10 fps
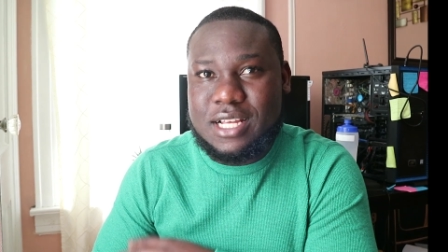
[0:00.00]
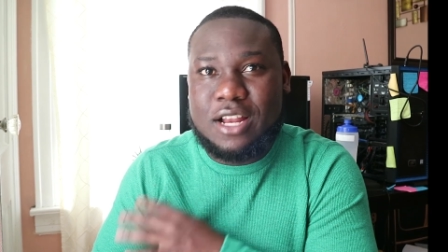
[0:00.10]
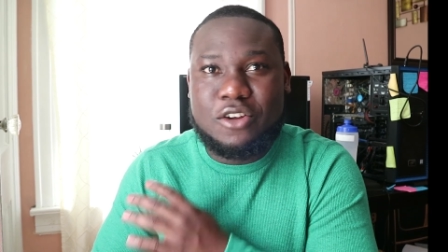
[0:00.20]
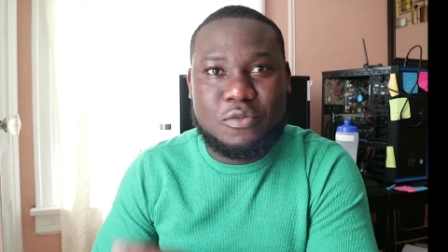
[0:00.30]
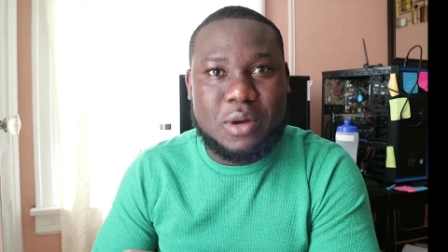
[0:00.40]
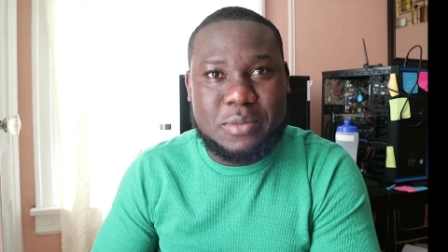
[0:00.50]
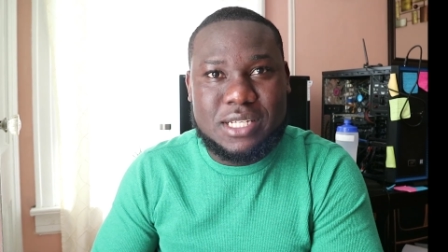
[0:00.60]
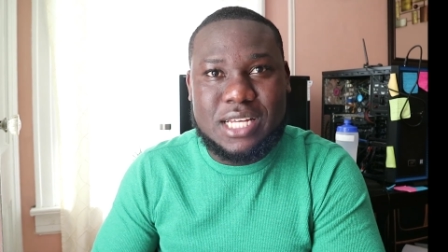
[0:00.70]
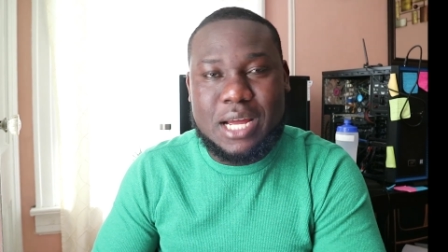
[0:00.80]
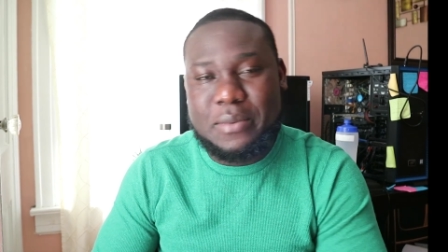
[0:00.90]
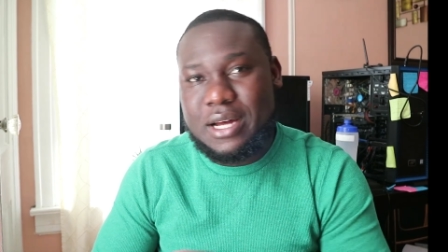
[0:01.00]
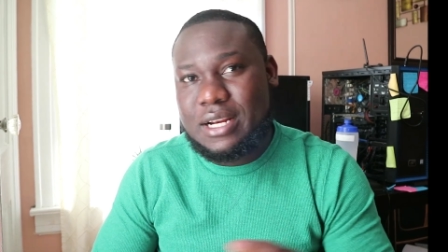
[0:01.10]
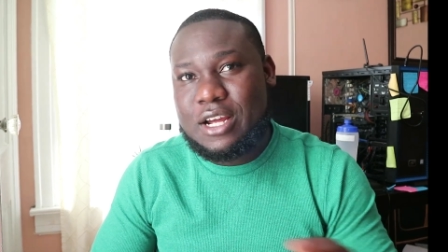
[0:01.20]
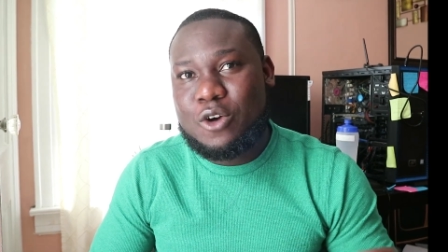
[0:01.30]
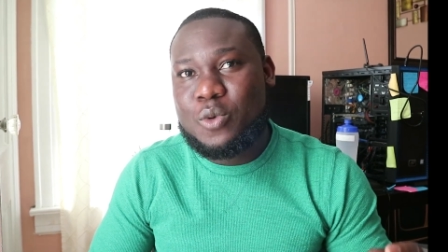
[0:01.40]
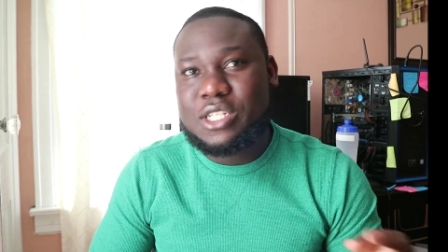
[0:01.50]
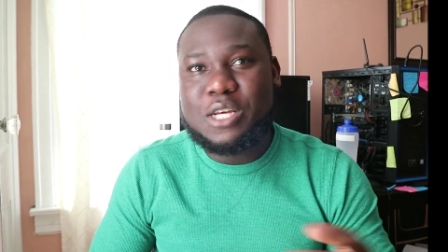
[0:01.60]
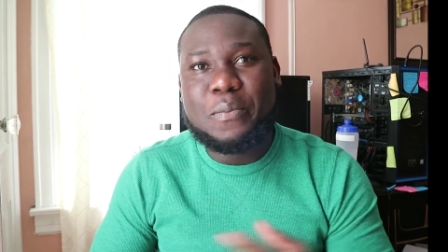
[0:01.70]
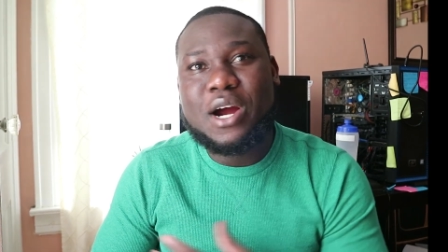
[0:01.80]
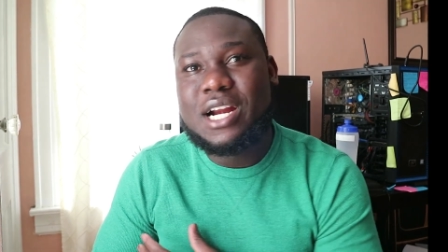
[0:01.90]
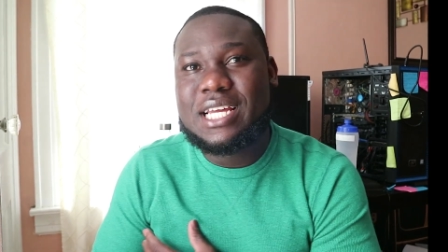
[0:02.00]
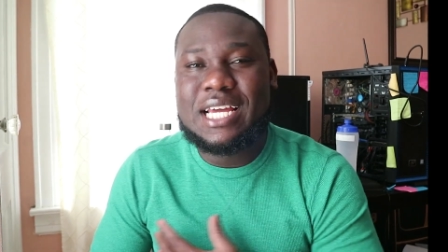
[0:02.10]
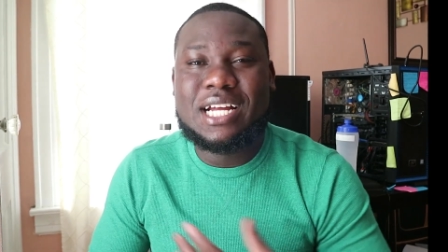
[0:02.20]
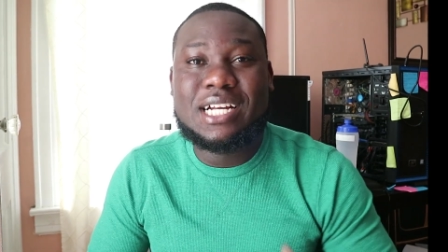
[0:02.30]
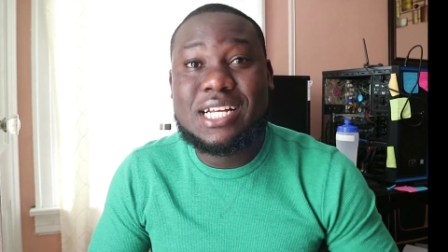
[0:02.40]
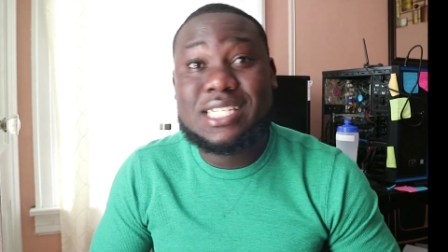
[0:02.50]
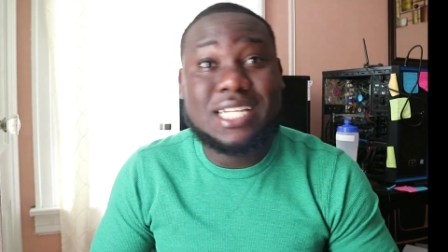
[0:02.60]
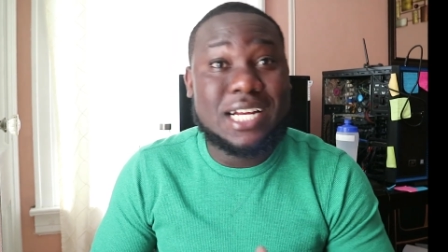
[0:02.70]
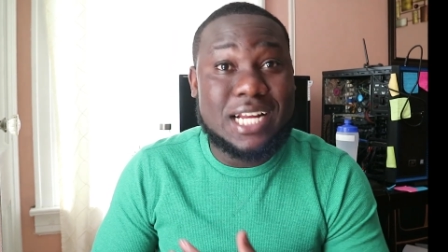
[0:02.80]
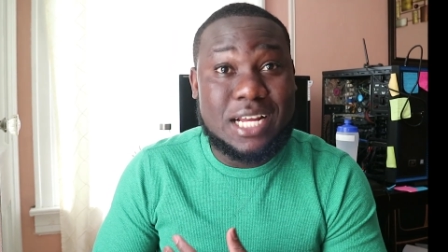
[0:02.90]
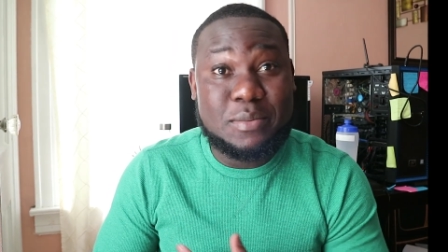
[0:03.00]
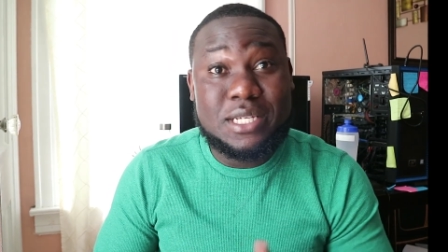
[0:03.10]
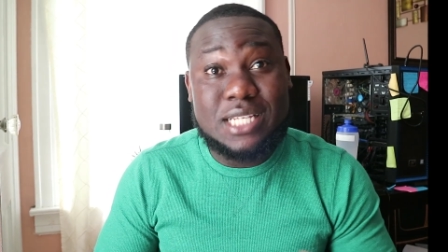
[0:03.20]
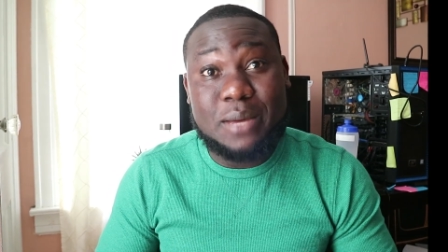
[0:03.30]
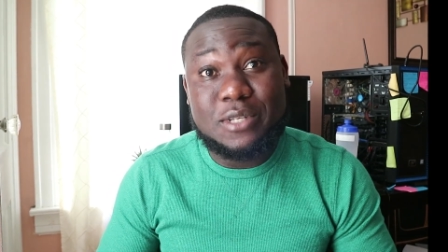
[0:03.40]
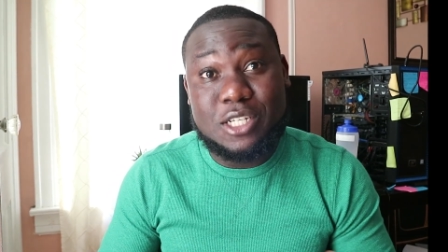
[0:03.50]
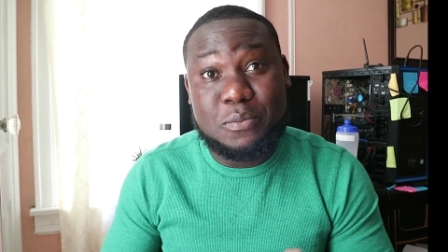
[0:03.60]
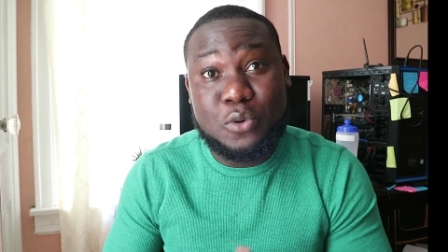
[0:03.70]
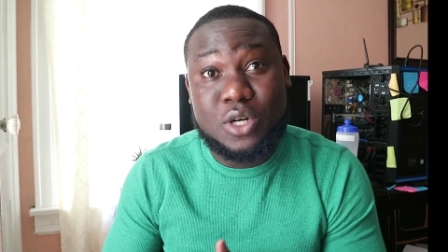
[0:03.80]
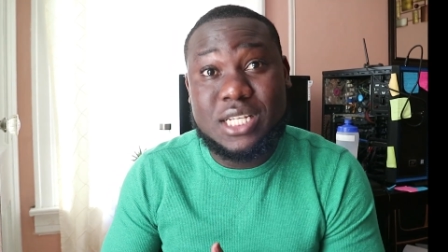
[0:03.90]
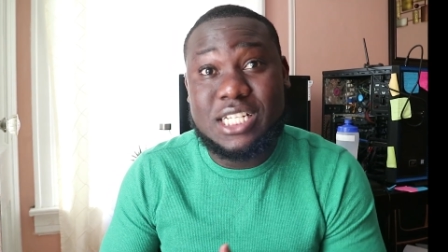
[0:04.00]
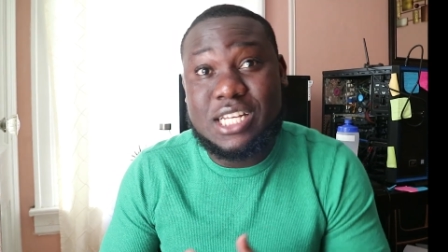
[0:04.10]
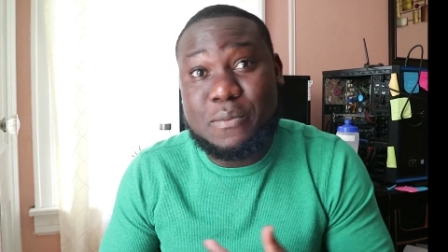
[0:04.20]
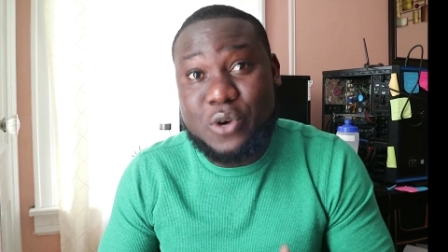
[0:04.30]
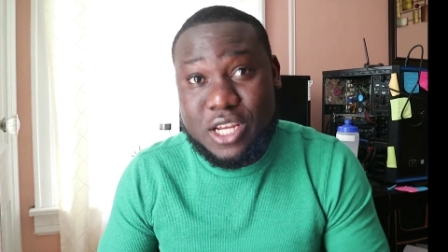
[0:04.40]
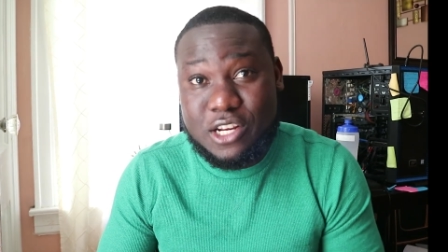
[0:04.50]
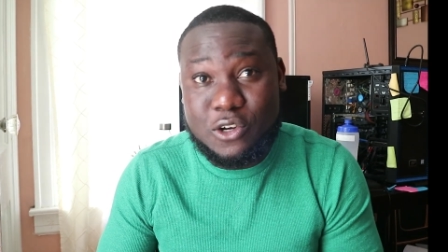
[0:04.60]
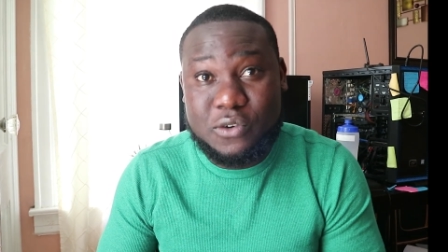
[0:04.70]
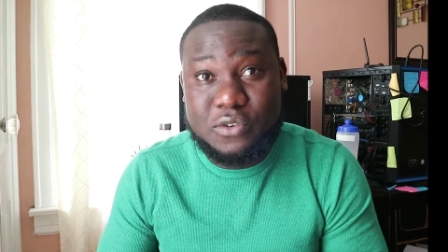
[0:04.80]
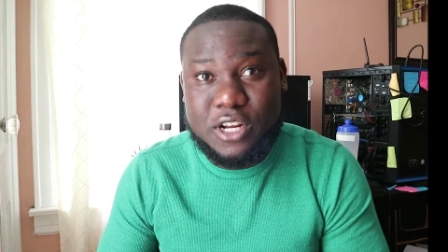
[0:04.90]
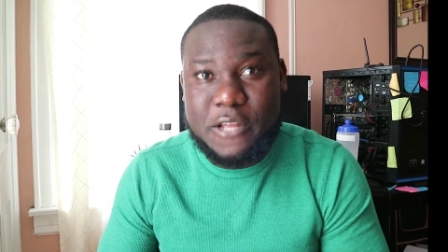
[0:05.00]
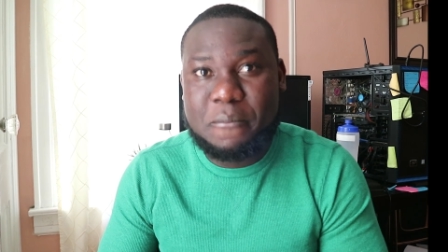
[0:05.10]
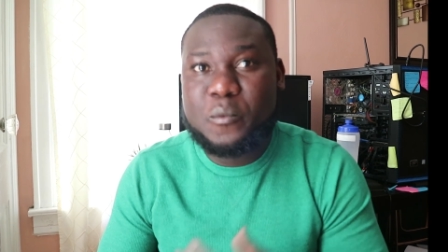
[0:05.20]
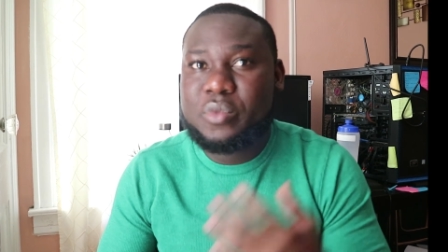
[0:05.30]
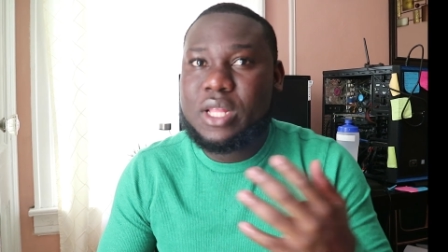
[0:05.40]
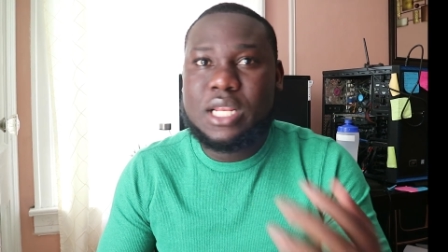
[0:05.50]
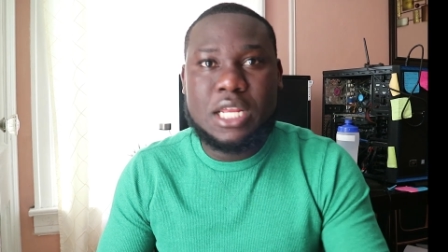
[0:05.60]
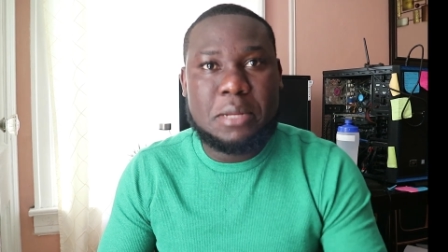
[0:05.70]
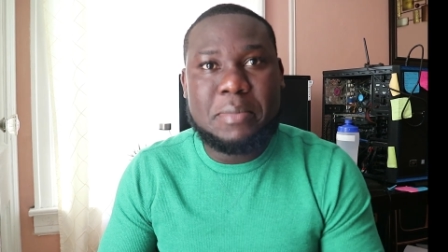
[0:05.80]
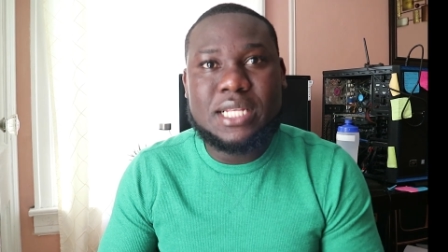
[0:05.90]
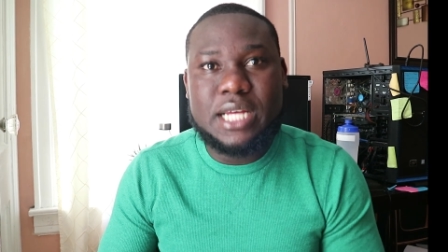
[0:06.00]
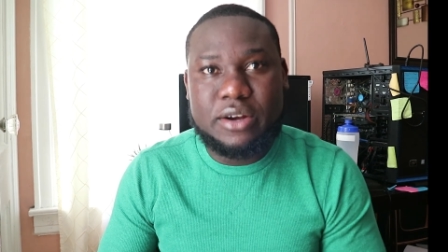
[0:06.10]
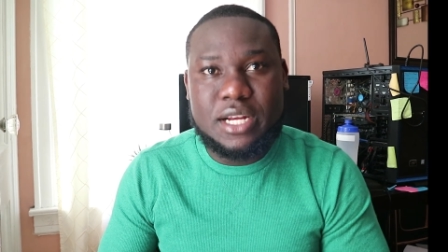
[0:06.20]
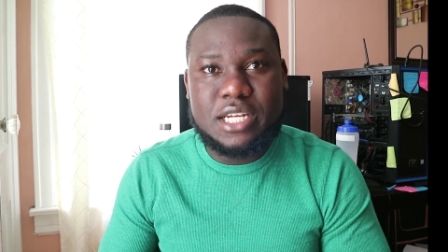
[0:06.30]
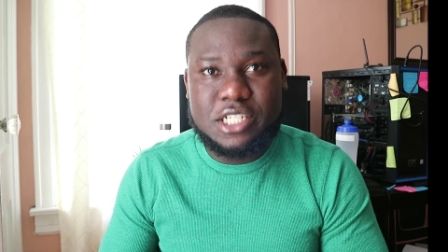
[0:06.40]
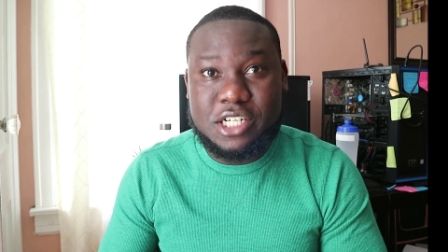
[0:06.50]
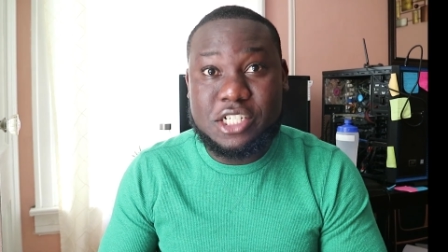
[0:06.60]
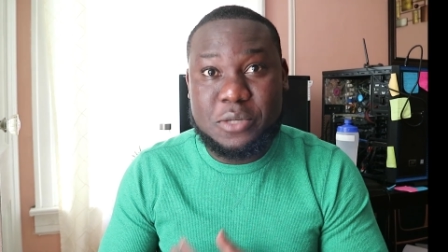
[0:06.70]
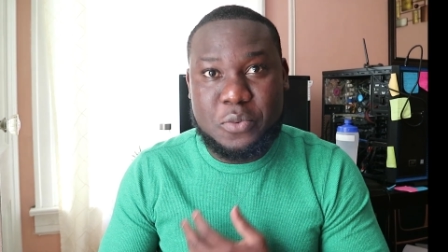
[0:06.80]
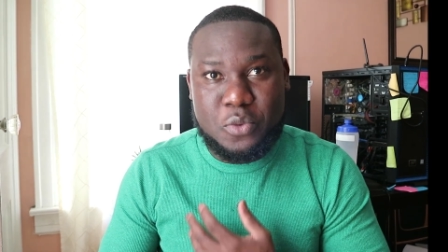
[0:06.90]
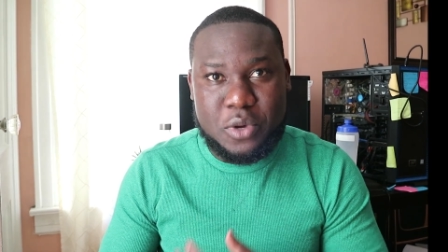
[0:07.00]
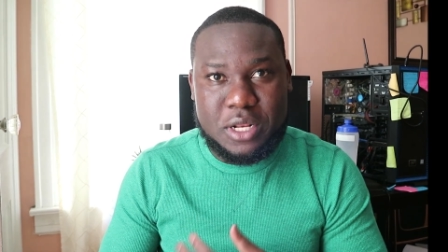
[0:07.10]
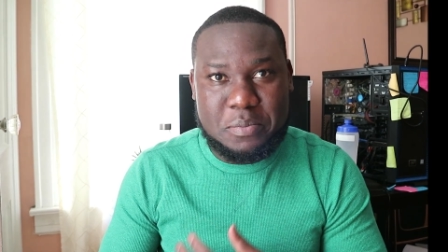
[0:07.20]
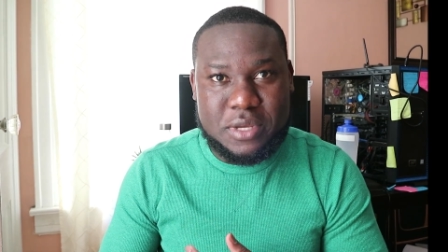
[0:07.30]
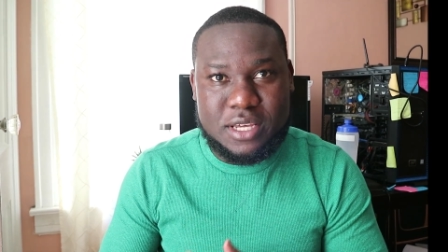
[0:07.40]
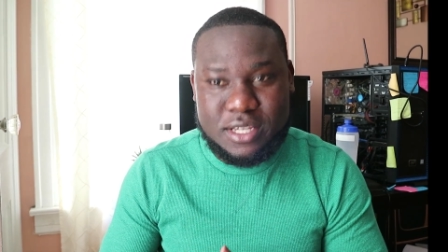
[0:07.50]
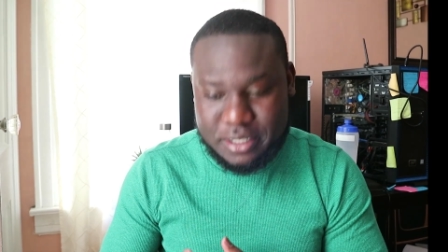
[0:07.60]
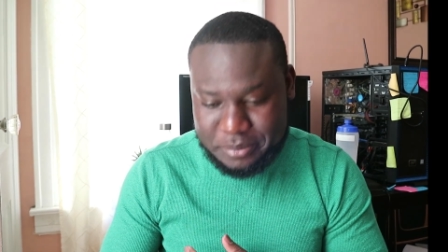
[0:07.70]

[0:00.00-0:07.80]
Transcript: So I love my me time, and once your partner can understand that me time is important and break it down for them, then the better relationship will be.